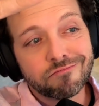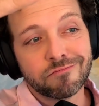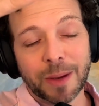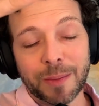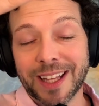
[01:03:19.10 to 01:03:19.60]

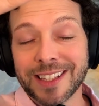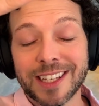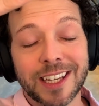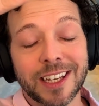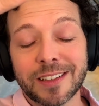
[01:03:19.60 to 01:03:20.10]
I mean, that's
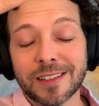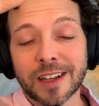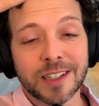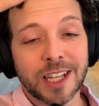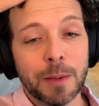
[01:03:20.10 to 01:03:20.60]
it,
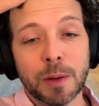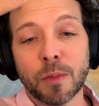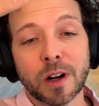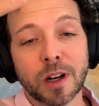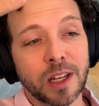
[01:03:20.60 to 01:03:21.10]
because time in
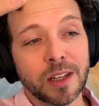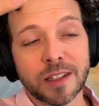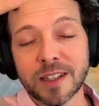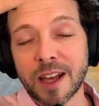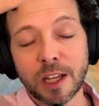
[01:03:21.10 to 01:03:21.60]
market does
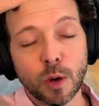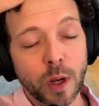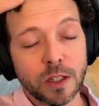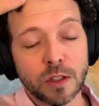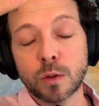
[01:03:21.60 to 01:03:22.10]
not
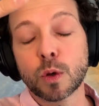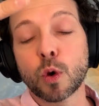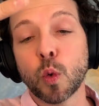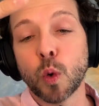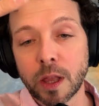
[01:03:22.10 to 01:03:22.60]
equate to
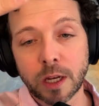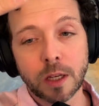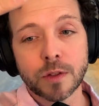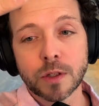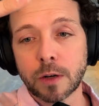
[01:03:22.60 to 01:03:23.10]
quality
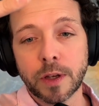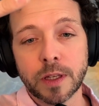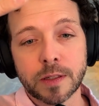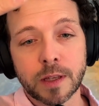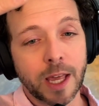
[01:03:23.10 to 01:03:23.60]
of
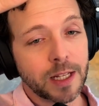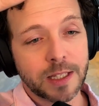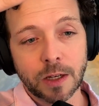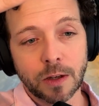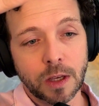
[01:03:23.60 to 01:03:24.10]
service. I got to
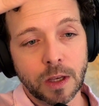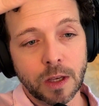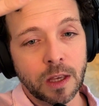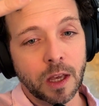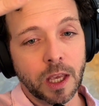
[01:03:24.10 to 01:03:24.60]
tell you,
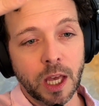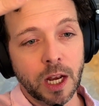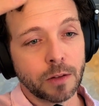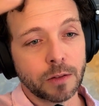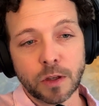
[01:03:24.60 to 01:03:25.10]
again,
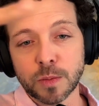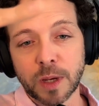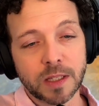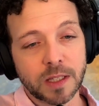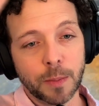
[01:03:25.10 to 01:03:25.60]
I'll use my
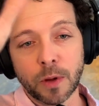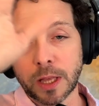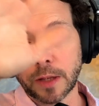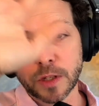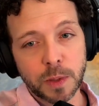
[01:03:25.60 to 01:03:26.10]
example. I
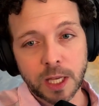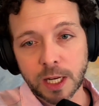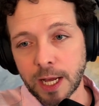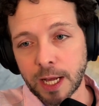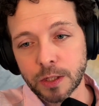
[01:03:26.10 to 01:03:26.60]
love to speak in
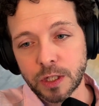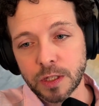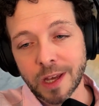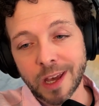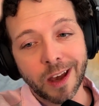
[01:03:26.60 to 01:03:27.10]

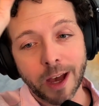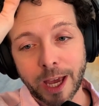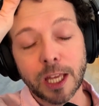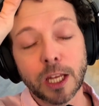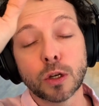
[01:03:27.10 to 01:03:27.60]
analogies. I
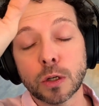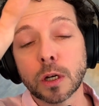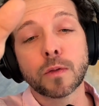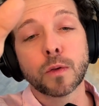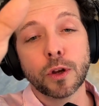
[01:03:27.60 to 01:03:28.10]
can
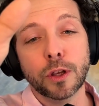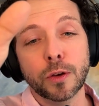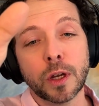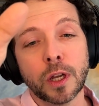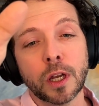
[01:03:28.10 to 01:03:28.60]
cook for
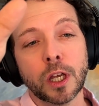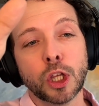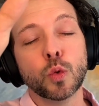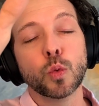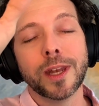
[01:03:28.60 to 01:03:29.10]
you.
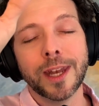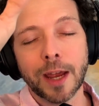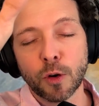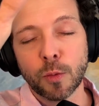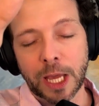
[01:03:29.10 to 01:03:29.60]
You would
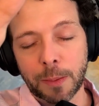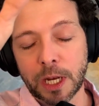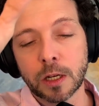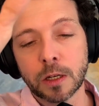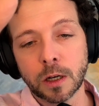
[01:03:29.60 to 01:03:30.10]
never pay me
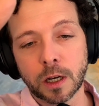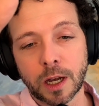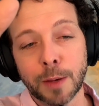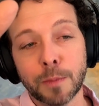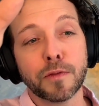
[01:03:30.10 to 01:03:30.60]
to cook.
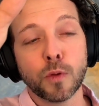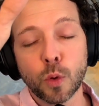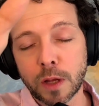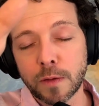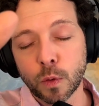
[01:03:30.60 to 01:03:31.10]
I'm
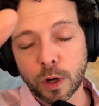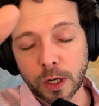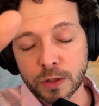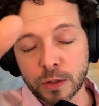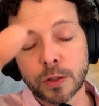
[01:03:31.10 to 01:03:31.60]
44
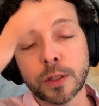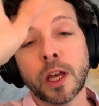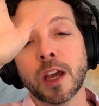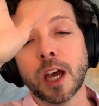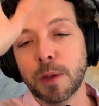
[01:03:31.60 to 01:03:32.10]
years old.
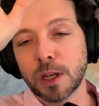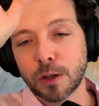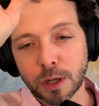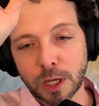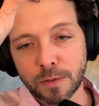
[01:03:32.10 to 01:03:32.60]
I've been
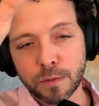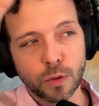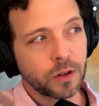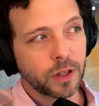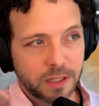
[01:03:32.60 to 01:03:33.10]
cooking
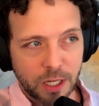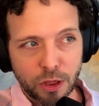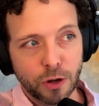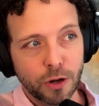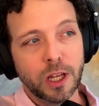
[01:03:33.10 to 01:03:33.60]
for, let's say,
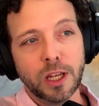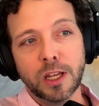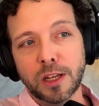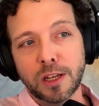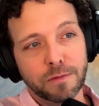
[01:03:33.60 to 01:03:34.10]

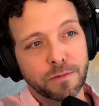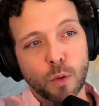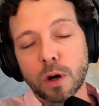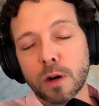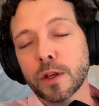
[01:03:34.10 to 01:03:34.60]

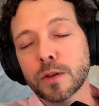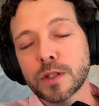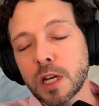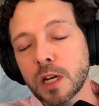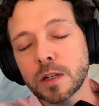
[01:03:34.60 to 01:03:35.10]
34 of those
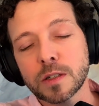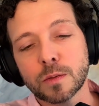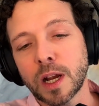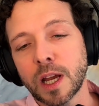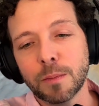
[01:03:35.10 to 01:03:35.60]
years,
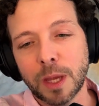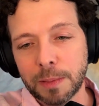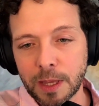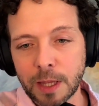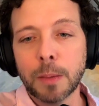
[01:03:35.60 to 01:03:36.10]
right?
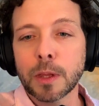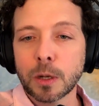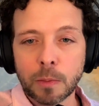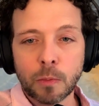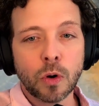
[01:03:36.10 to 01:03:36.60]
Maybe a little
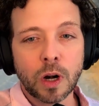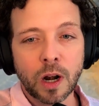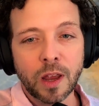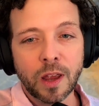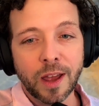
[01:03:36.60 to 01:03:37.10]
bit more.
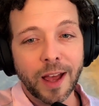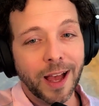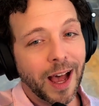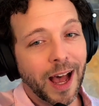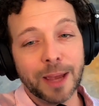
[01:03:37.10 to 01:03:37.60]

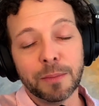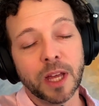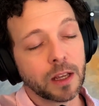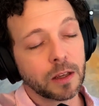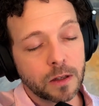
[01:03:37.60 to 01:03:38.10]
I am
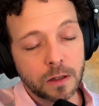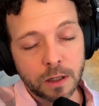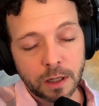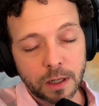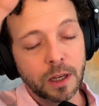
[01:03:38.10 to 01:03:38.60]
not a good
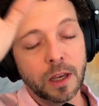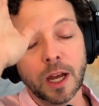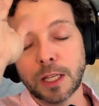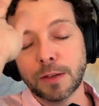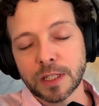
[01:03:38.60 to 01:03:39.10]
cook.
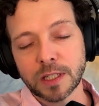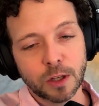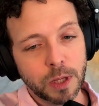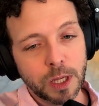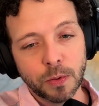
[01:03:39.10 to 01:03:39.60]
I leave that to other
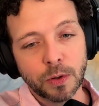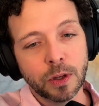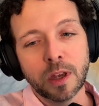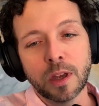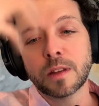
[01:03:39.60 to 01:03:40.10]

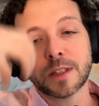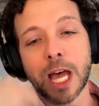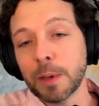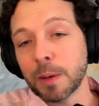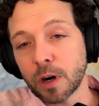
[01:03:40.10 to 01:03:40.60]
people.
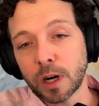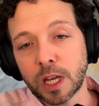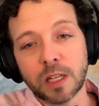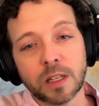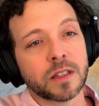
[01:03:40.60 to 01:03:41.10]
Time in
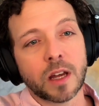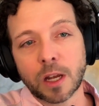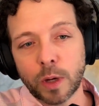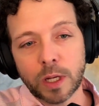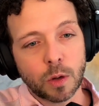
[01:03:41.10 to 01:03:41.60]
market does not
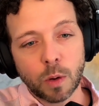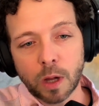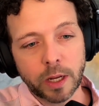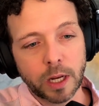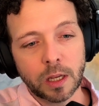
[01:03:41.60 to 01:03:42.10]
equate to
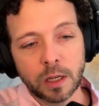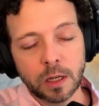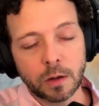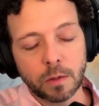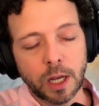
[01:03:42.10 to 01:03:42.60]
quality,
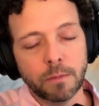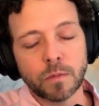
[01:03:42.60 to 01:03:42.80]
right?